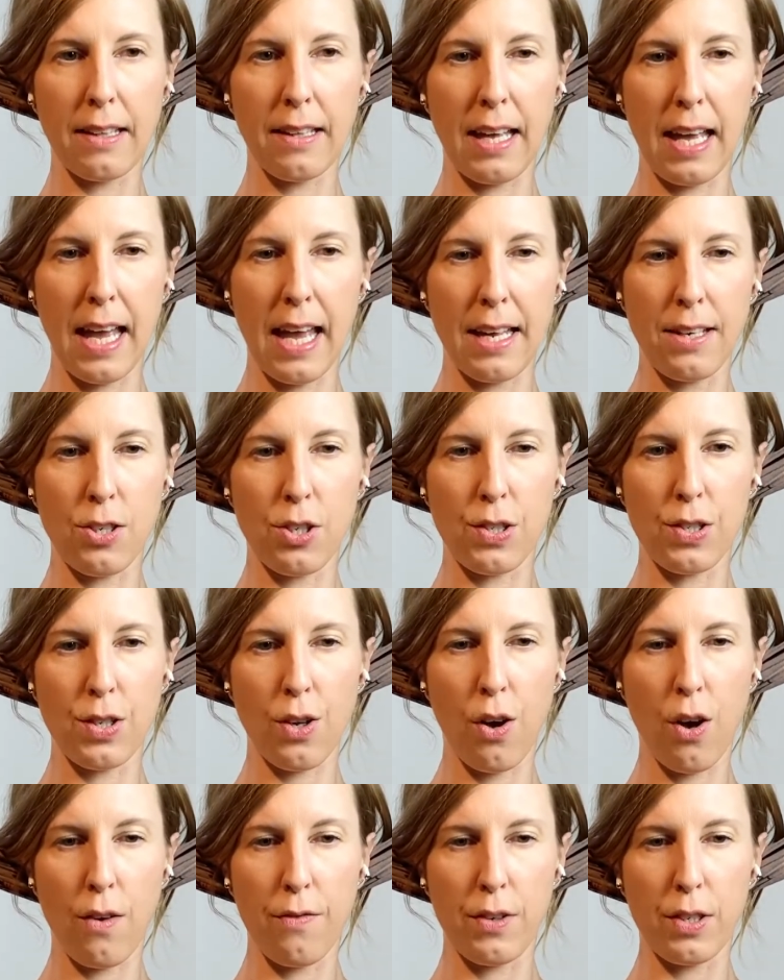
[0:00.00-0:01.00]
The head just
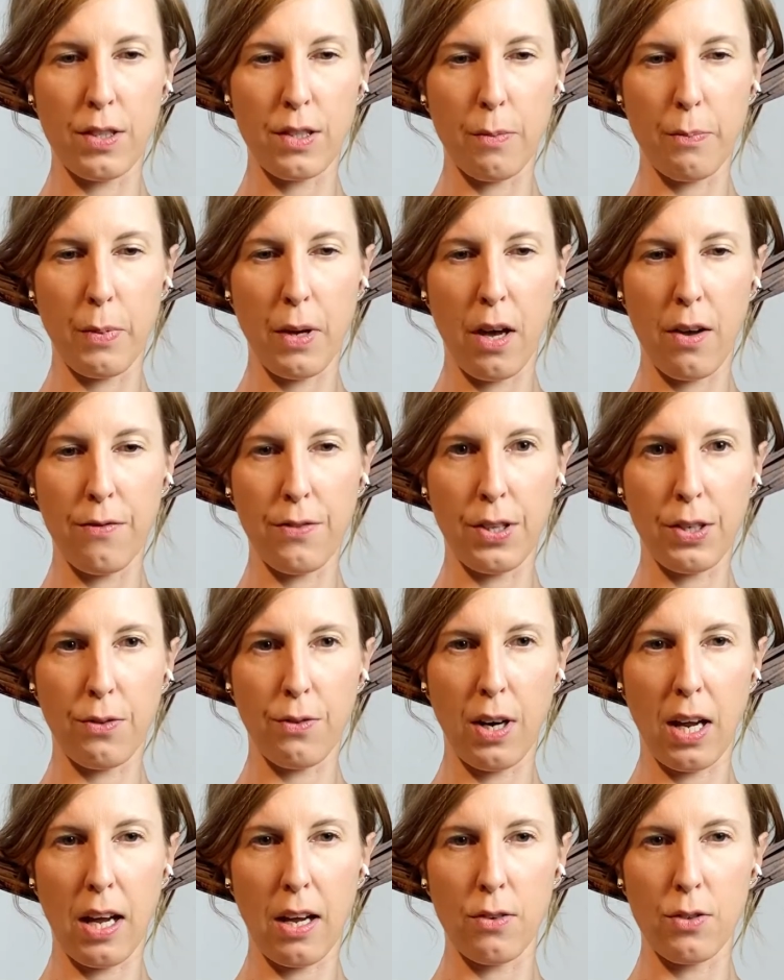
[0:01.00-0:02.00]
hovers above the
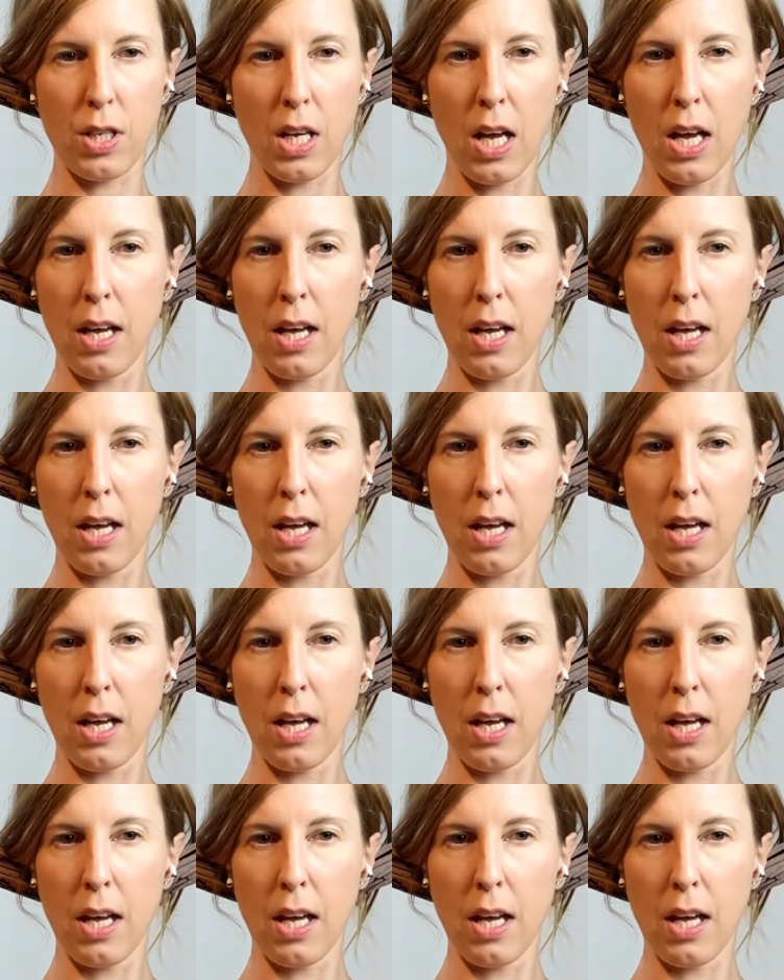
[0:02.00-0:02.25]
ground.